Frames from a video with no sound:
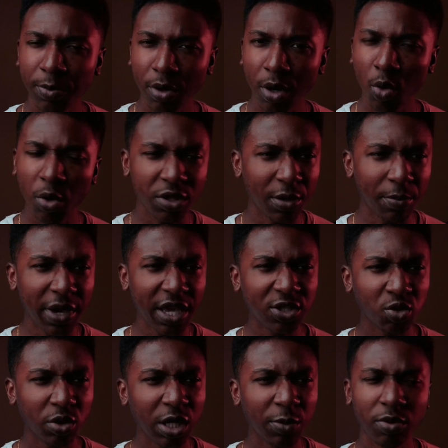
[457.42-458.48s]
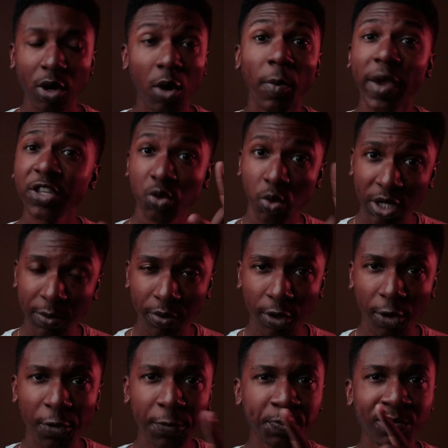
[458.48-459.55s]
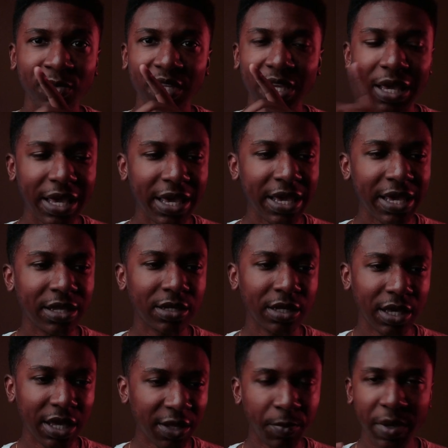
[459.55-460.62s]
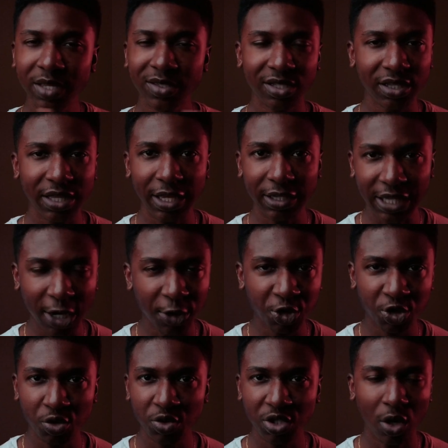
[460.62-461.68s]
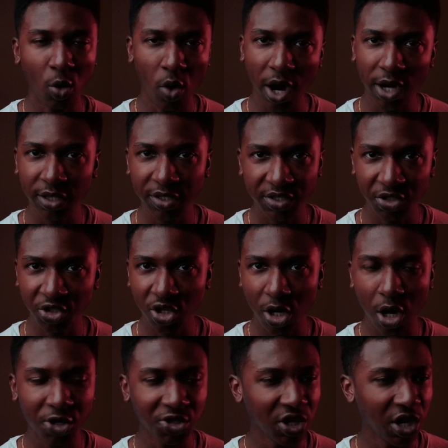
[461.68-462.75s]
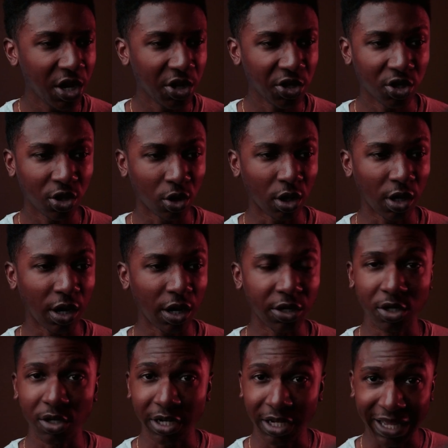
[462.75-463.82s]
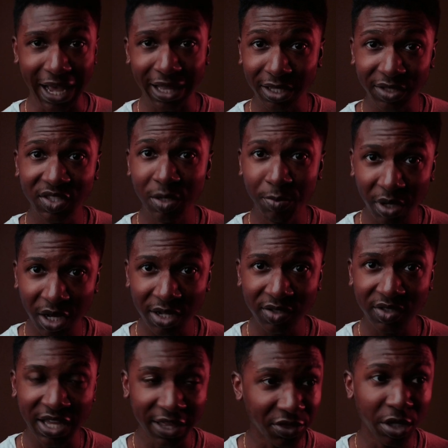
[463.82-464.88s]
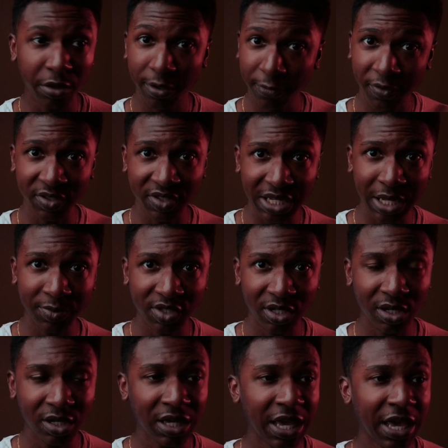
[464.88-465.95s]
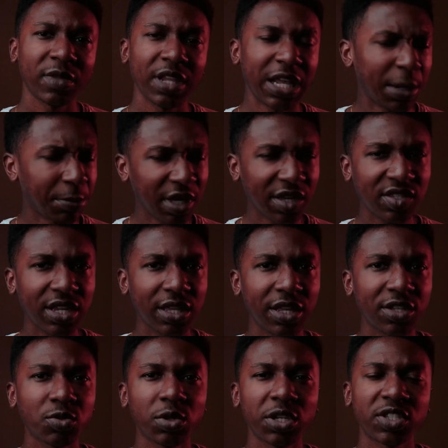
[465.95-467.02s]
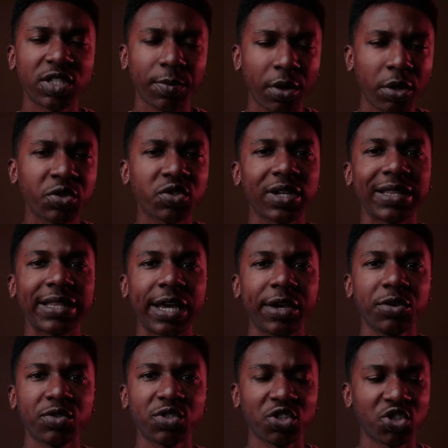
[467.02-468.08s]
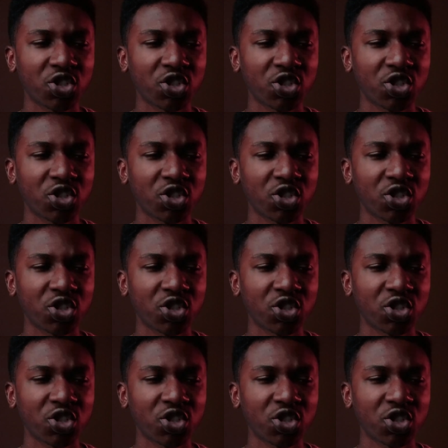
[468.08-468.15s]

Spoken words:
Pro or the Mate 20 Pro. And it basically allows you to wirelessly charge your Galaxy Buds, in theory, for the Samsung. And I'm guessing in this one, it's supposed to allow you to